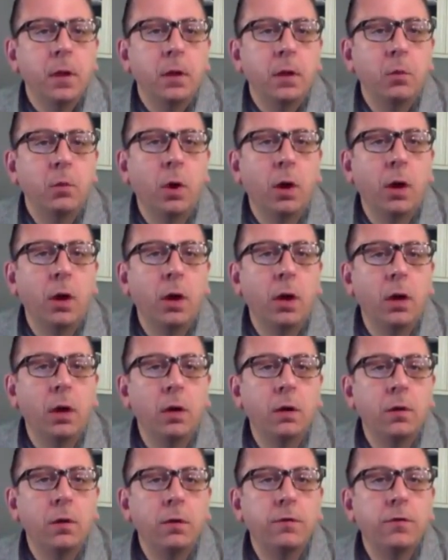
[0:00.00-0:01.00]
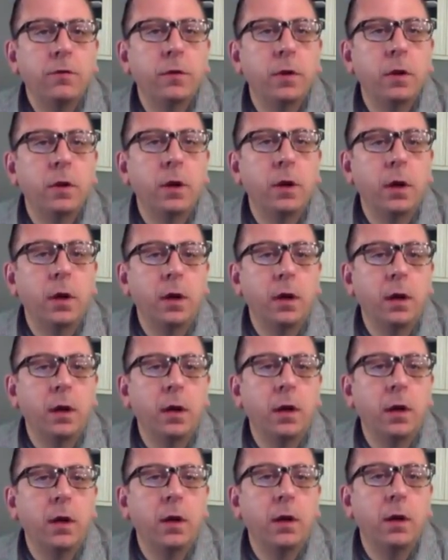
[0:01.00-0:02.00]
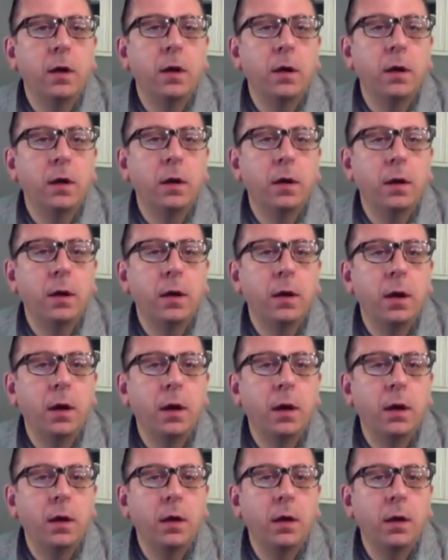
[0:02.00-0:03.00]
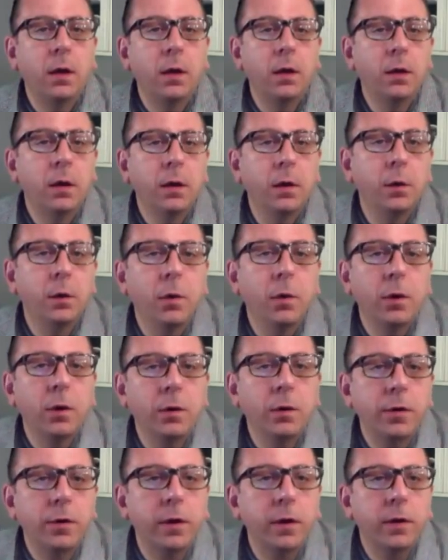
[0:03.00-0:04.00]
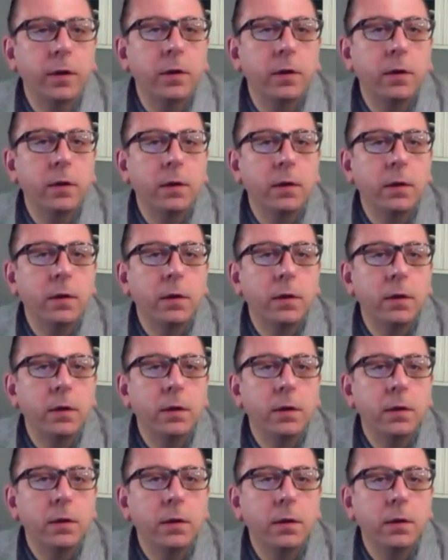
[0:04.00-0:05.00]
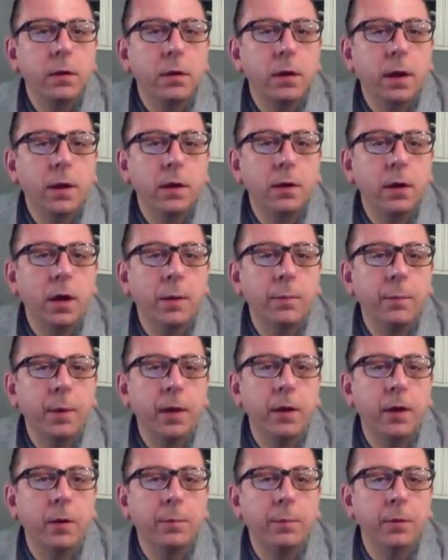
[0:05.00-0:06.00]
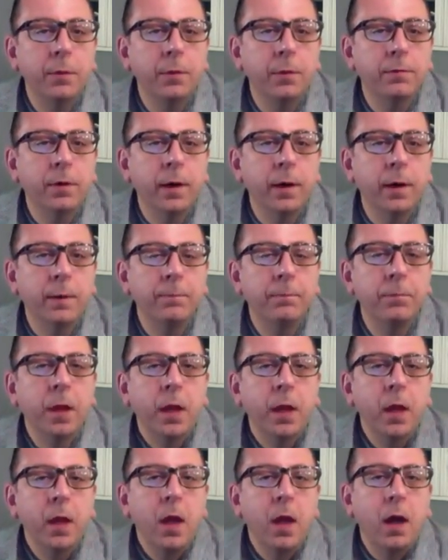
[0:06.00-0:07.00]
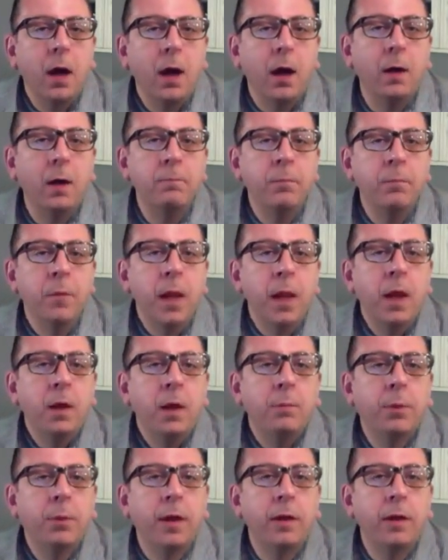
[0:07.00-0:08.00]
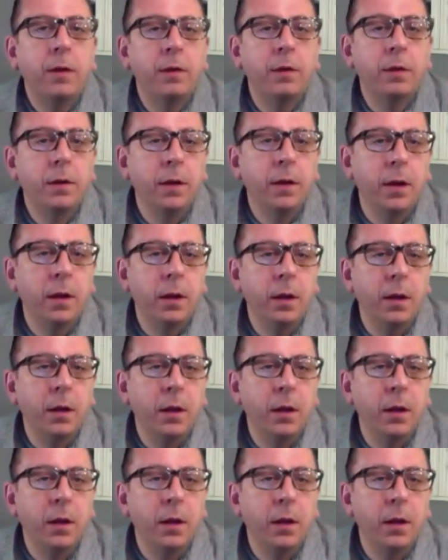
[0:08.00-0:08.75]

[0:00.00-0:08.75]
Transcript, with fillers: was oh, where is it? I don't know. I might not be able to find it. But it,